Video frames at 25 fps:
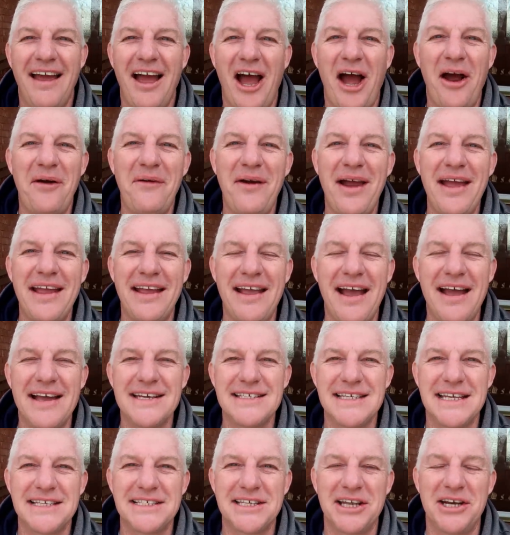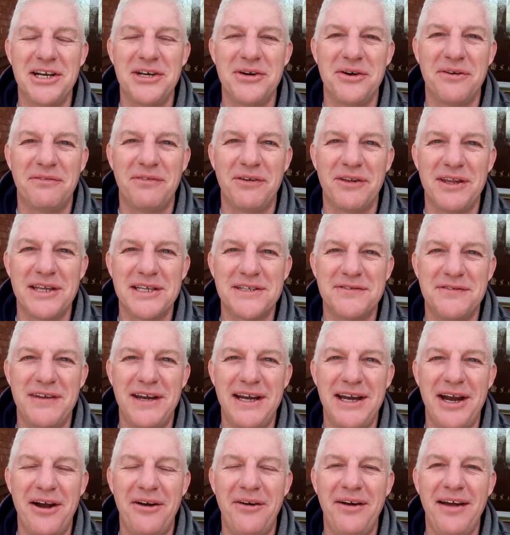All right, guys, that's going to do it for this
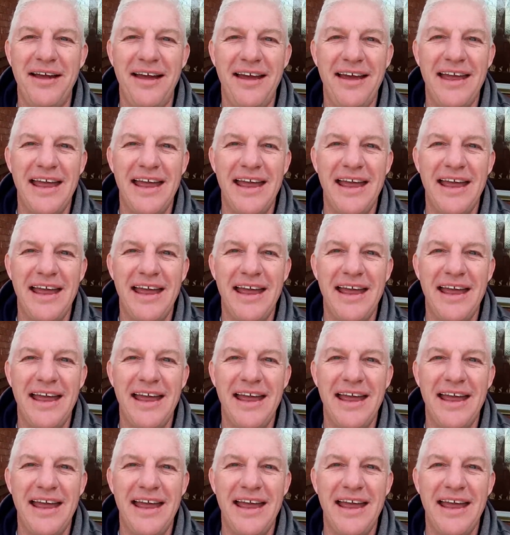video.